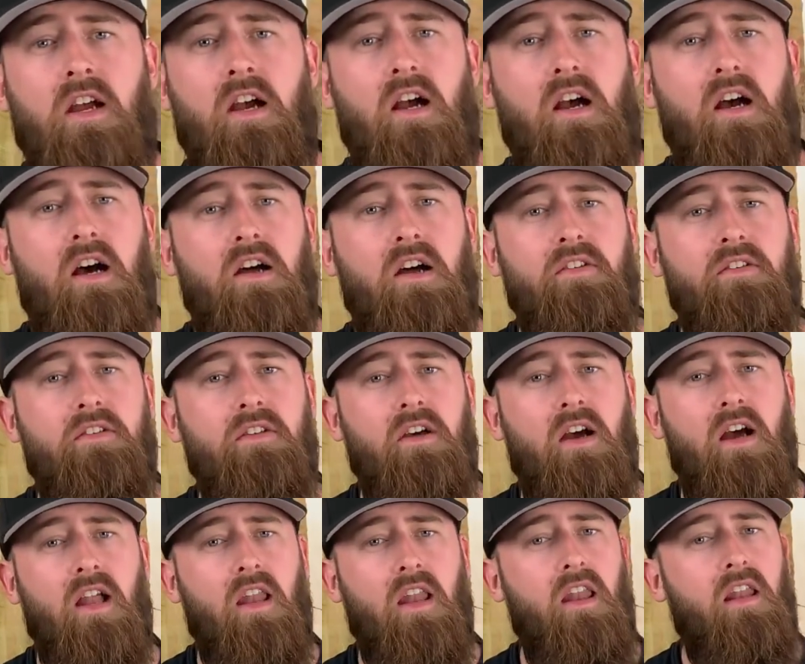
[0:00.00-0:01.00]
and
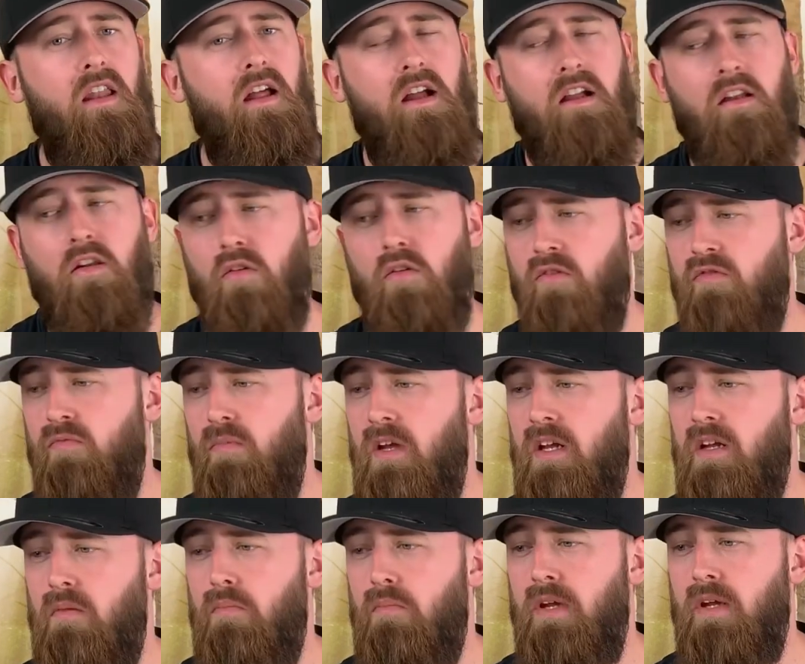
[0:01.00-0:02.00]
I love
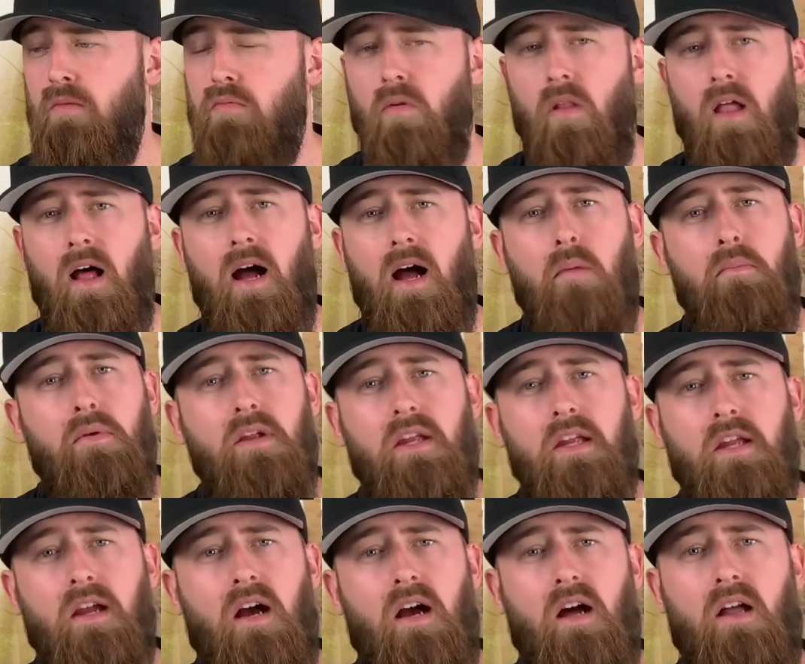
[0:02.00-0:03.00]
making people
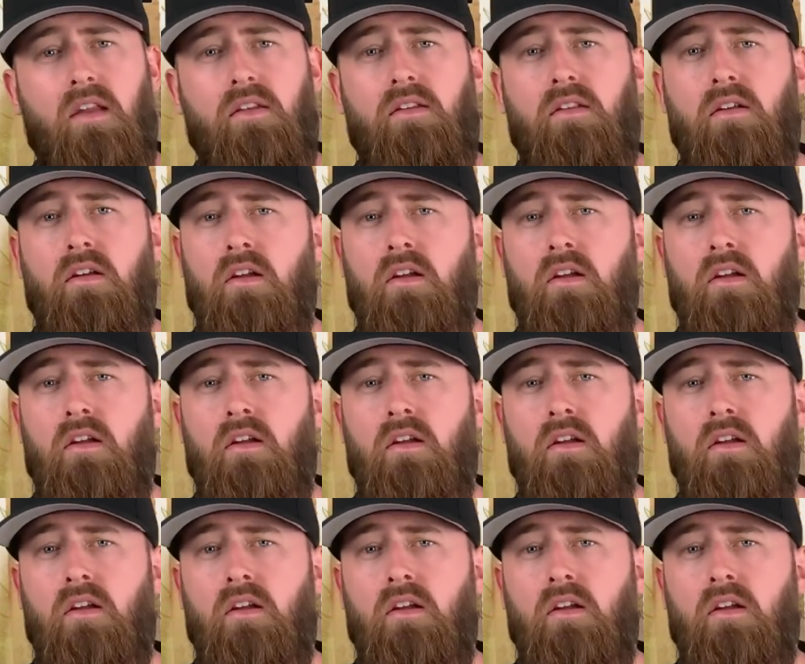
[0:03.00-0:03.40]
happy, and